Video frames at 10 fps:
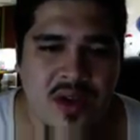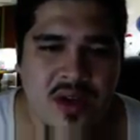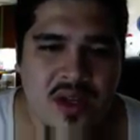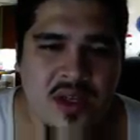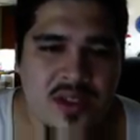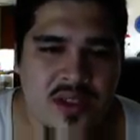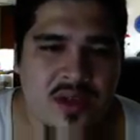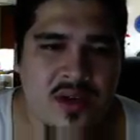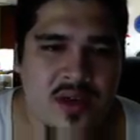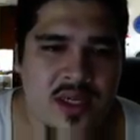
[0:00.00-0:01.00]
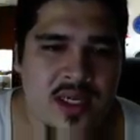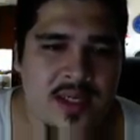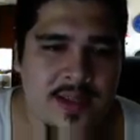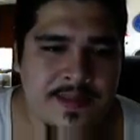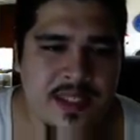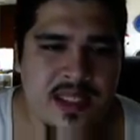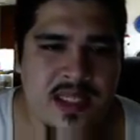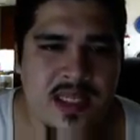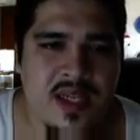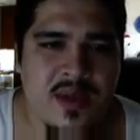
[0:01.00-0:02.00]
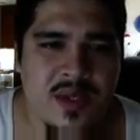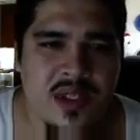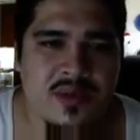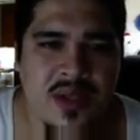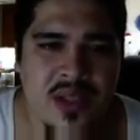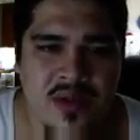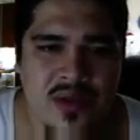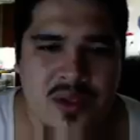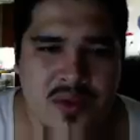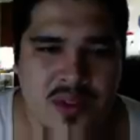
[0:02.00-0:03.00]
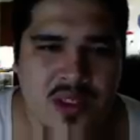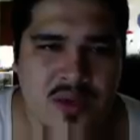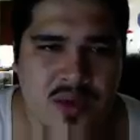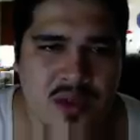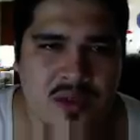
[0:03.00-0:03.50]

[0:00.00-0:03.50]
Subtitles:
And so, let's see, what should we use? Should we use this one?